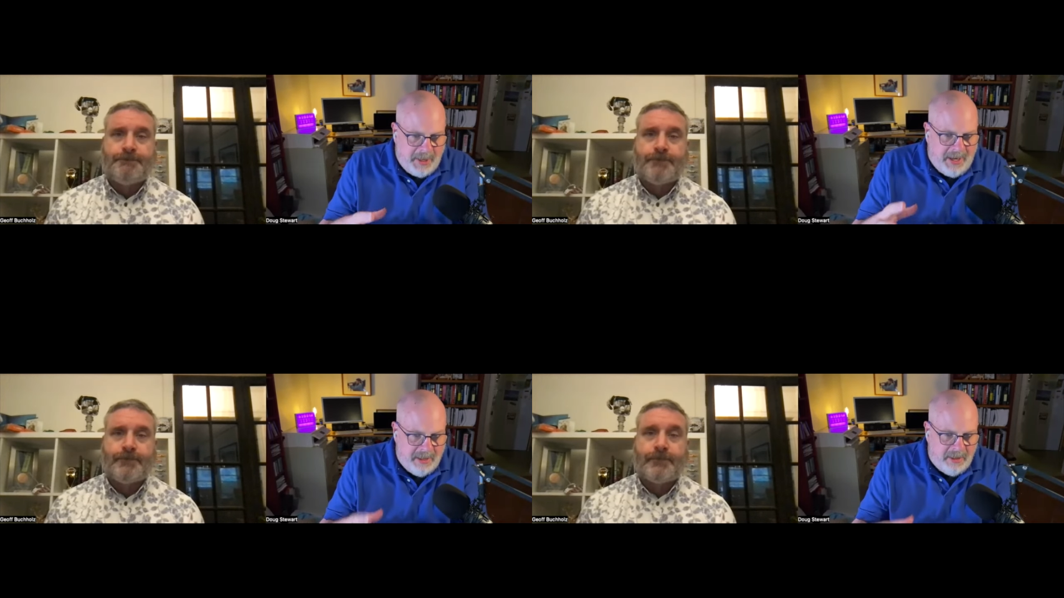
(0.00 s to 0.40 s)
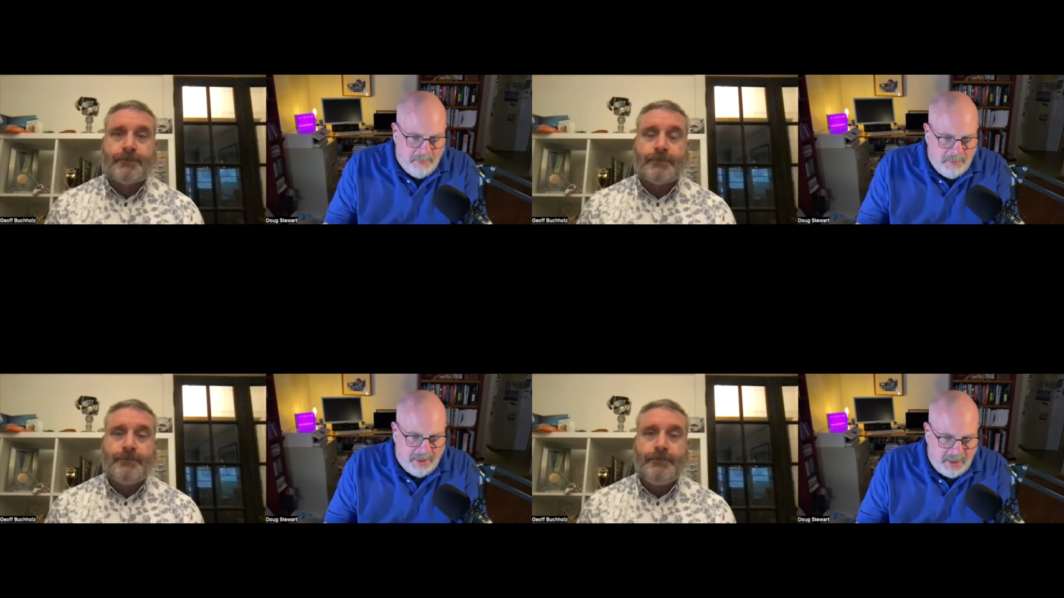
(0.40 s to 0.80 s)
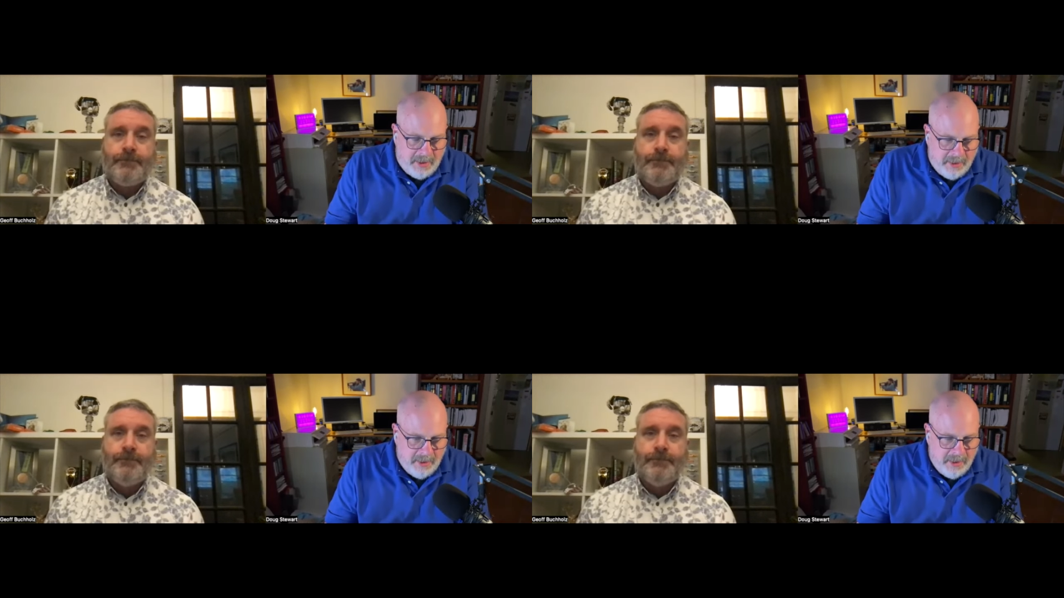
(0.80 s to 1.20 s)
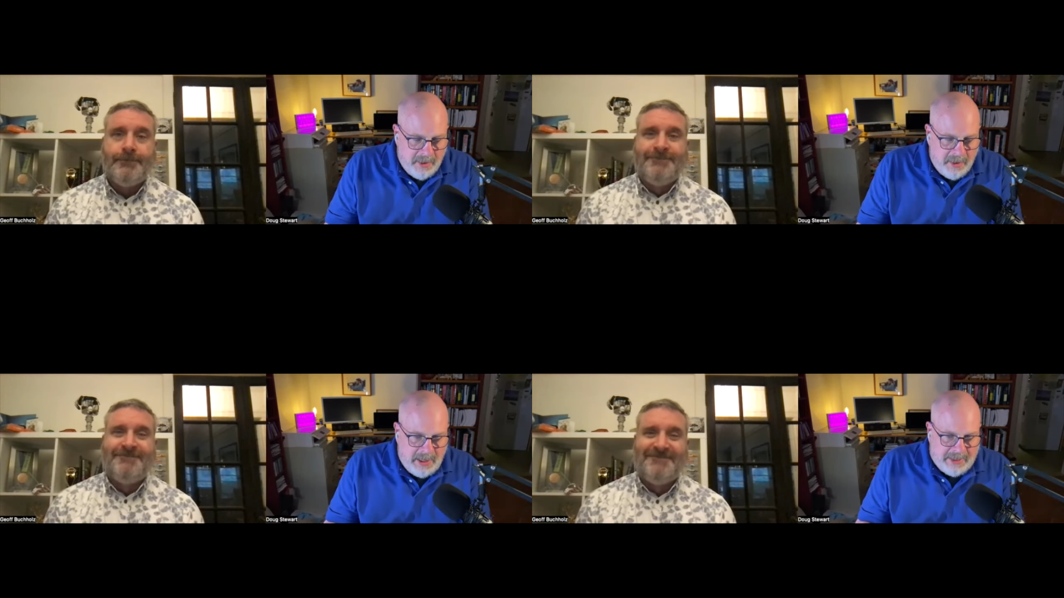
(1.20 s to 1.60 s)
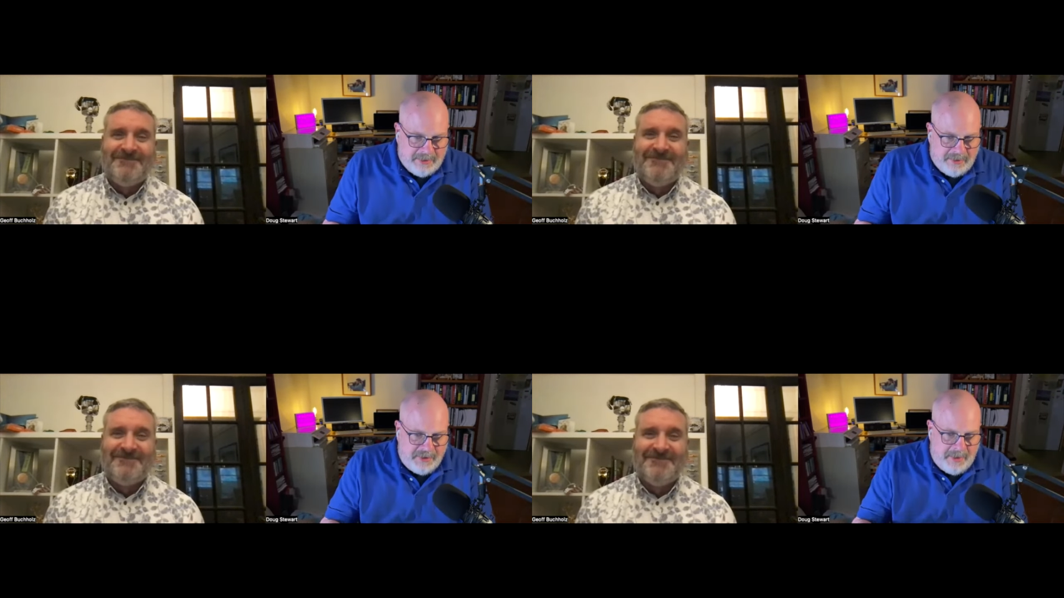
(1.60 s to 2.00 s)
Speaker 1: pile of money at
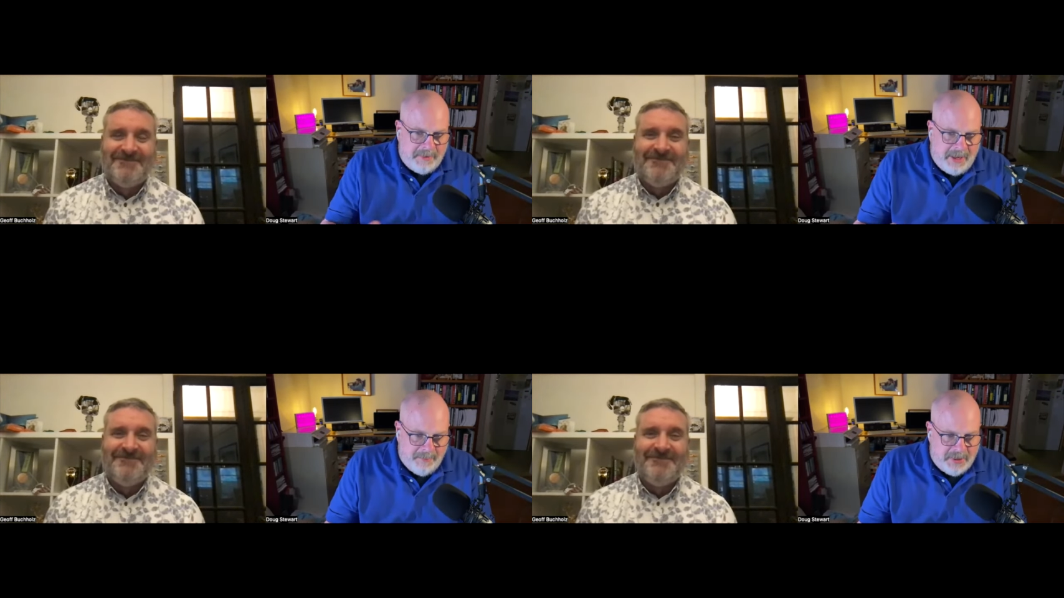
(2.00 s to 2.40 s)
the same time